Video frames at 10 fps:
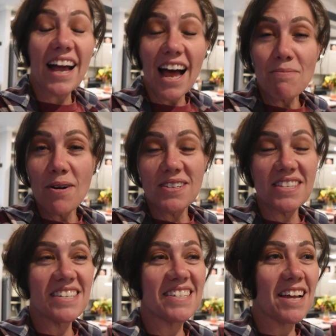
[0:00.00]
got most of
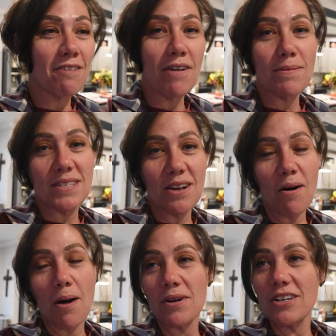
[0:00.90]
this stuff up, so
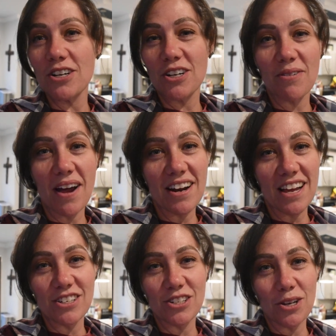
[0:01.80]
I'm gonna turn you around
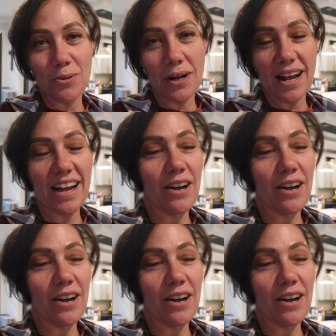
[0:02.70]
and show you what I got